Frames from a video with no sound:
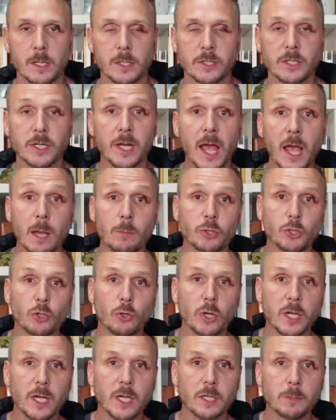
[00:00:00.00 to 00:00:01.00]
Today I'm
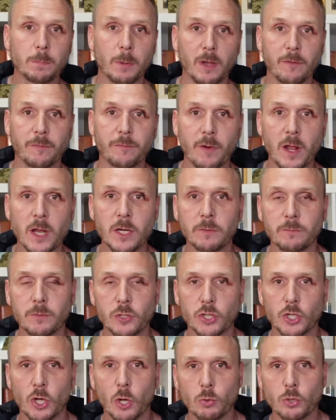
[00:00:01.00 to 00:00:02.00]
joined by friend of the
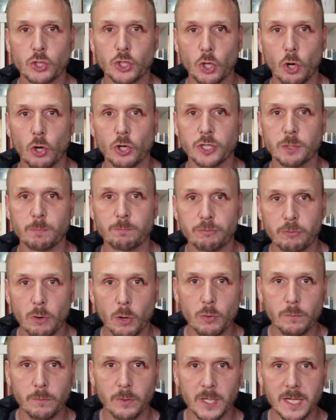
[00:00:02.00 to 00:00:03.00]
show, Josh
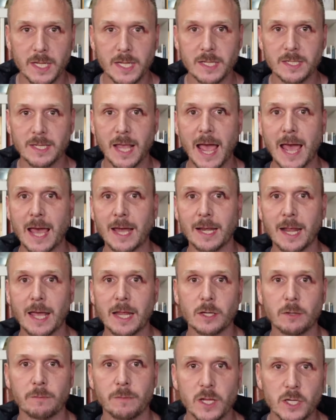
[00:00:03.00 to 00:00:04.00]
Provan. He's at
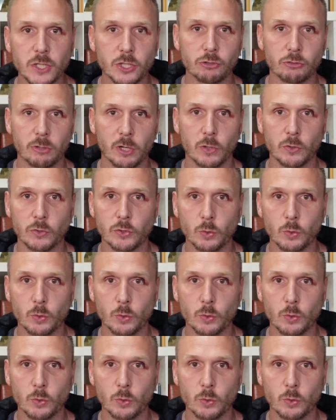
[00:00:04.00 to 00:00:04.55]
LandOfHistory on